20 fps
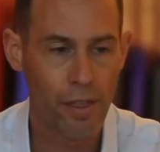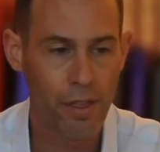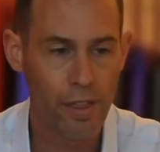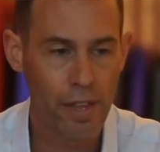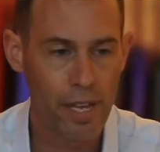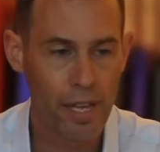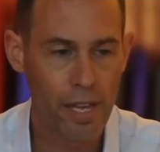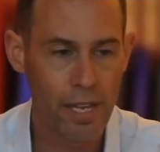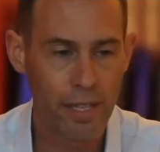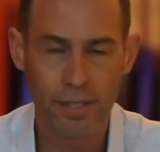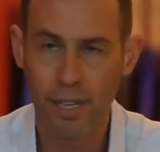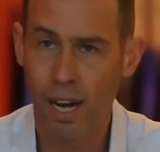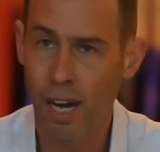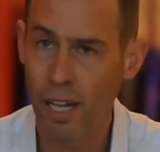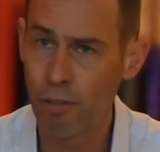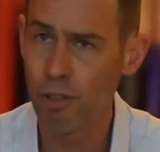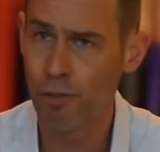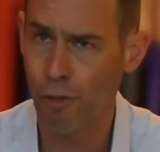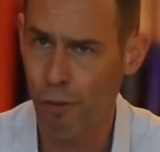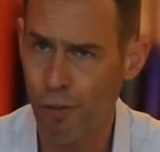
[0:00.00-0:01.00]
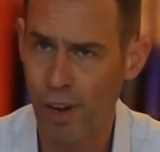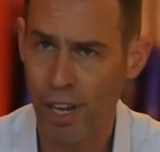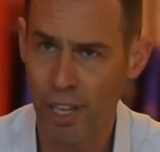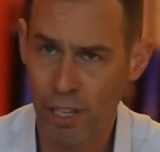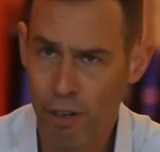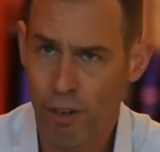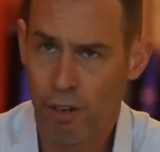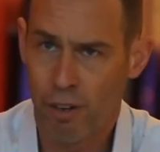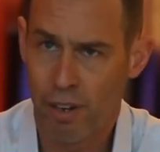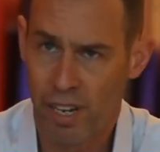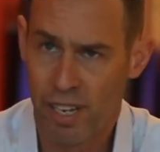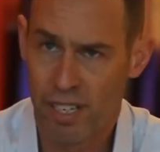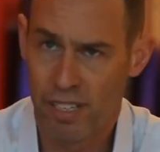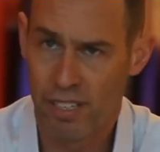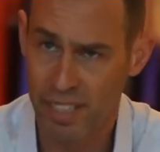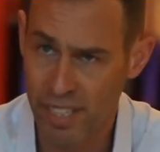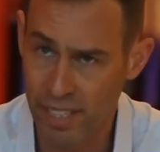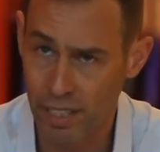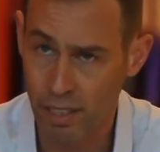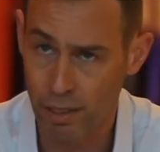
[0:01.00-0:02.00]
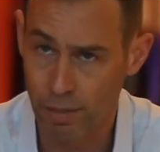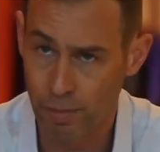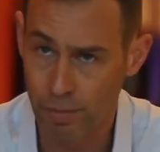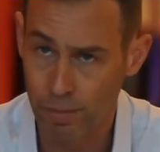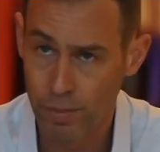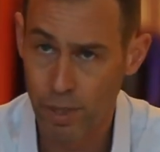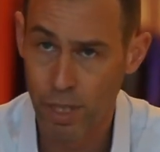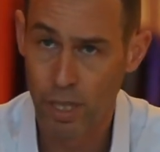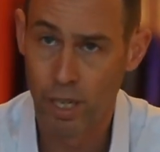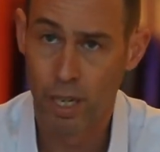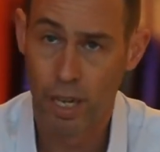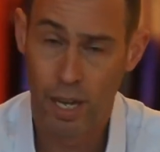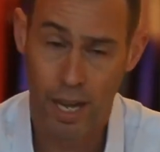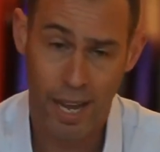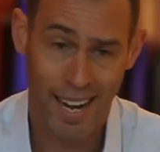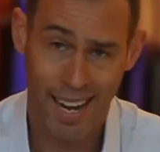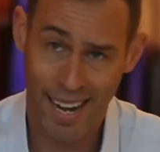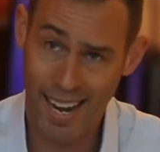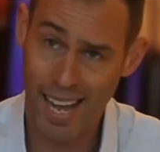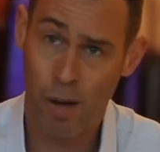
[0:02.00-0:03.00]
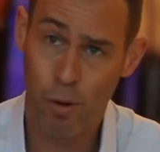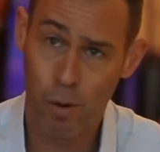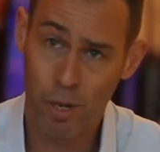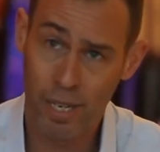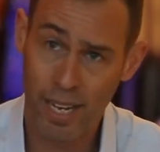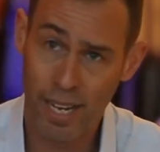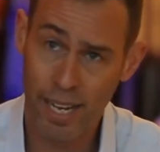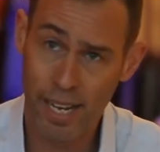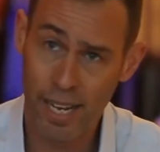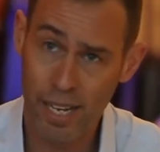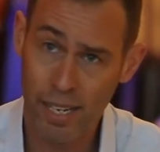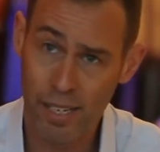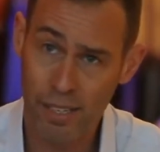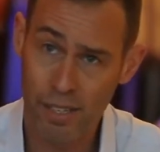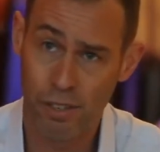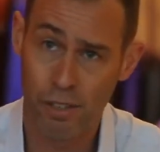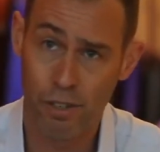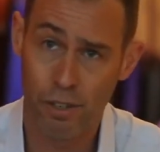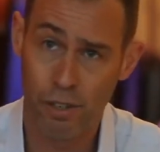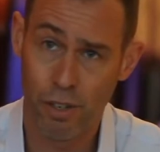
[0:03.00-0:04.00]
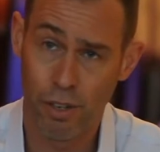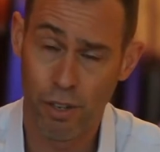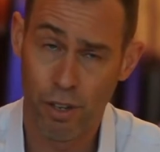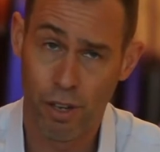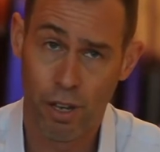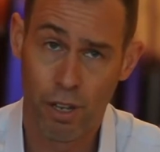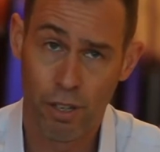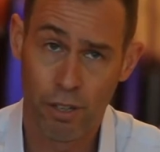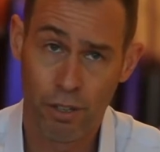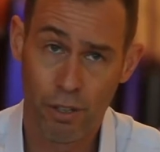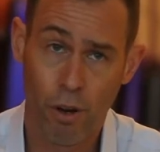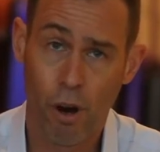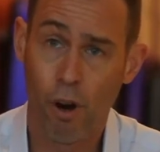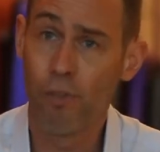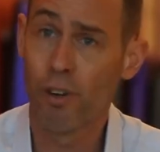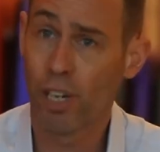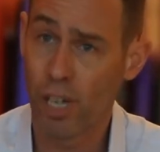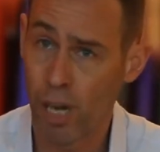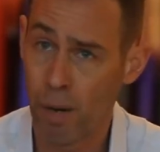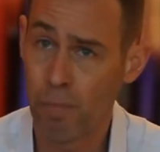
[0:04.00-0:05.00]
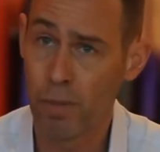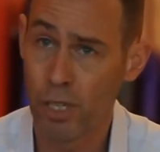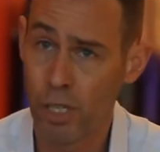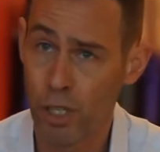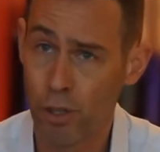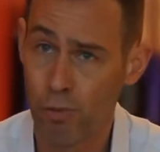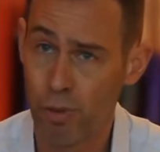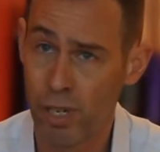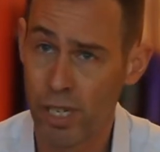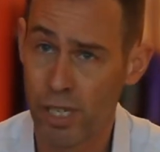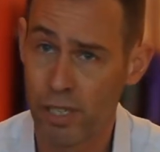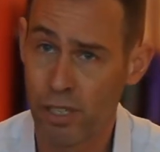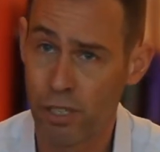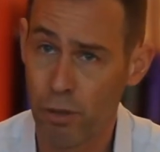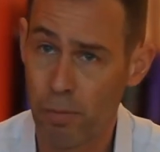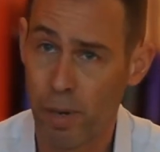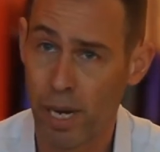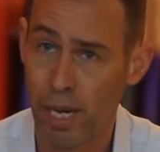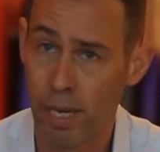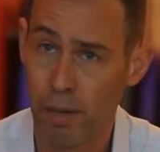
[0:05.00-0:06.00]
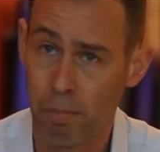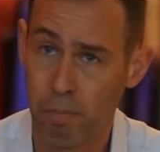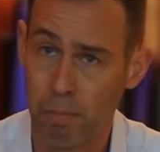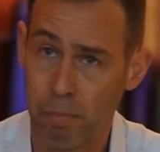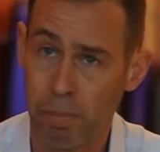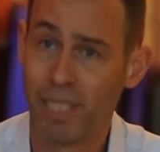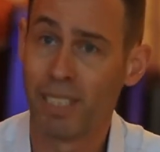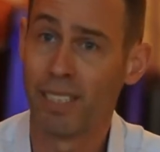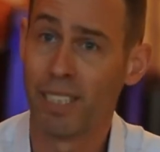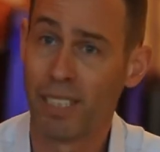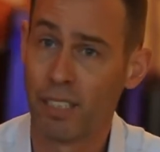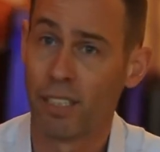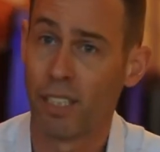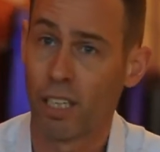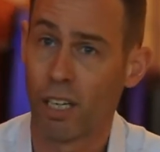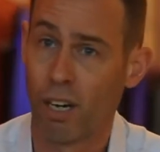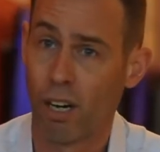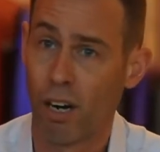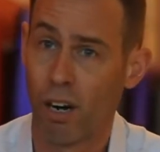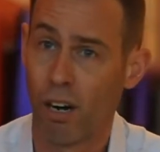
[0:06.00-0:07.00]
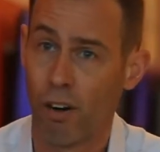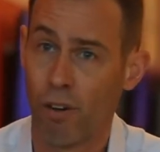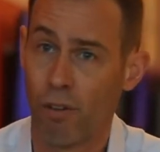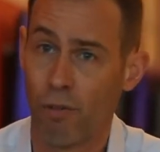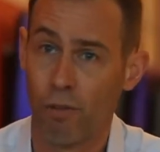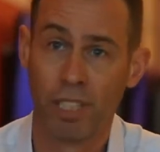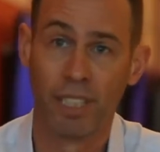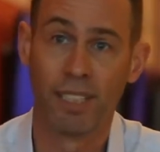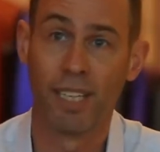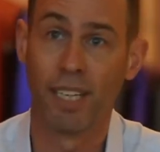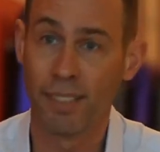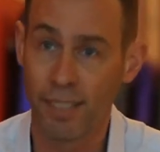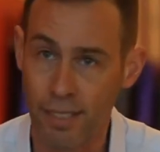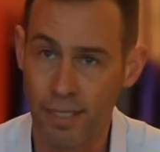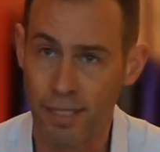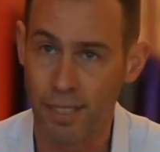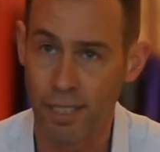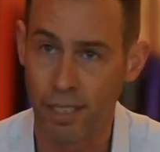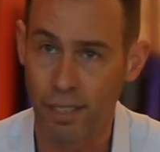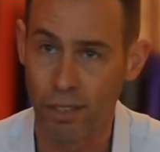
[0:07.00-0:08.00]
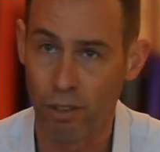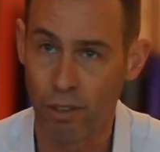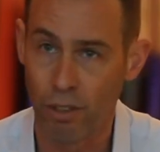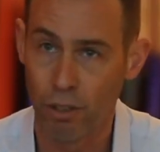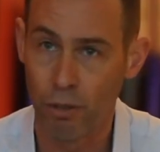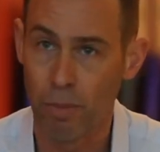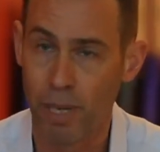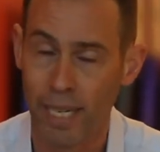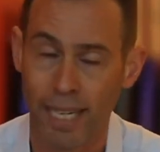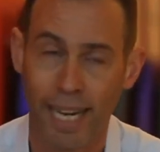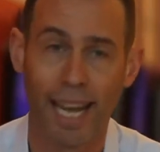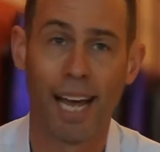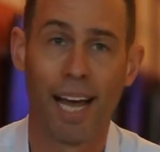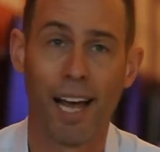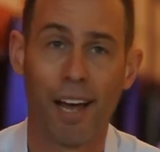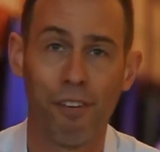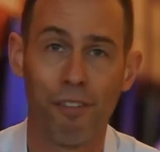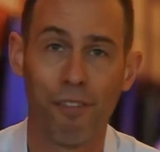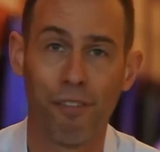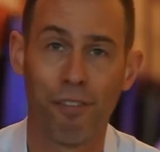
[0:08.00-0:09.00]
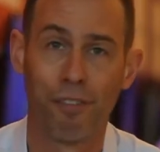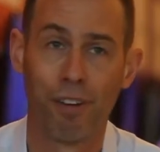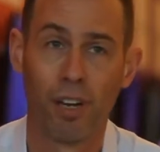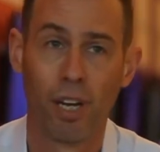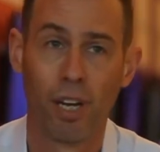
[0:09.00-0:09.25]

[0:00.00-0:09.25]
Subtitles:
The tolerance for failure is nil. Nowadays, to overcome this risk, you might build into the car redundancy, or you might have